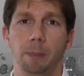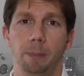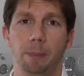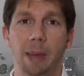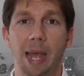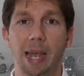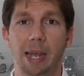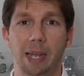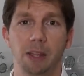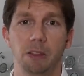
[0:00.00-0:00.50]

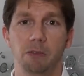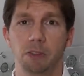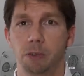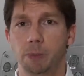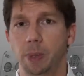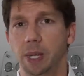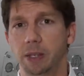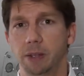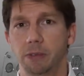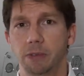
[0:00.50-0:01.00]
back at the
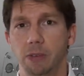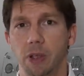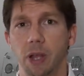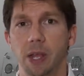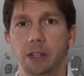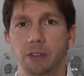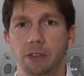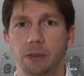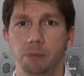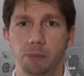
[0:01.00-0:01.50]
respective
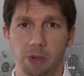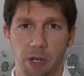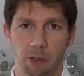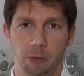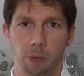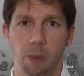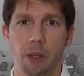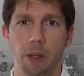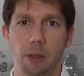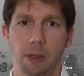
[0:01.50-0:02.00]
sites in
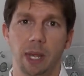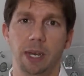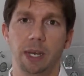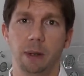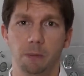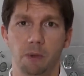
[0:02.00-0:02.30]
Brixworth and